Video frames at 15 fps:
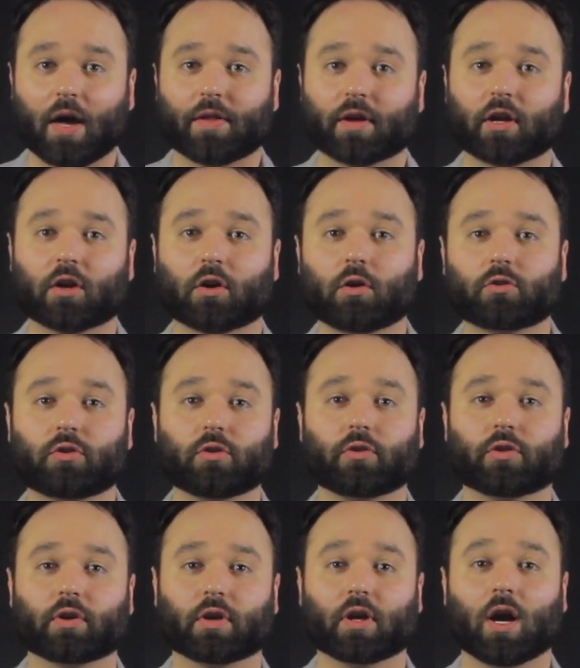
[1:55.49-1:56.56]
I'm going to go to
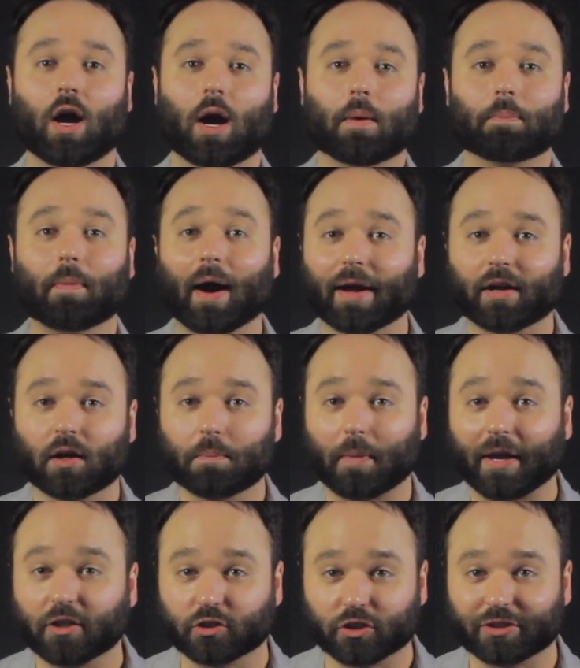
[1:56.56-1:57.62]
the minor
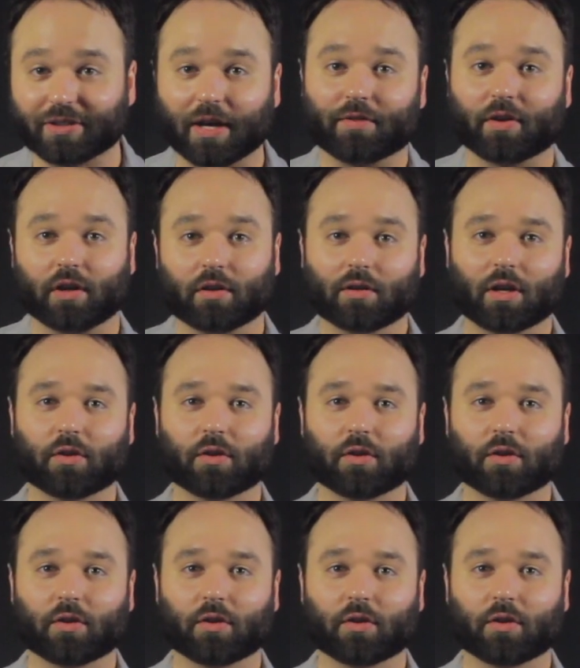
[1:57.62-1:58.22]
major 7.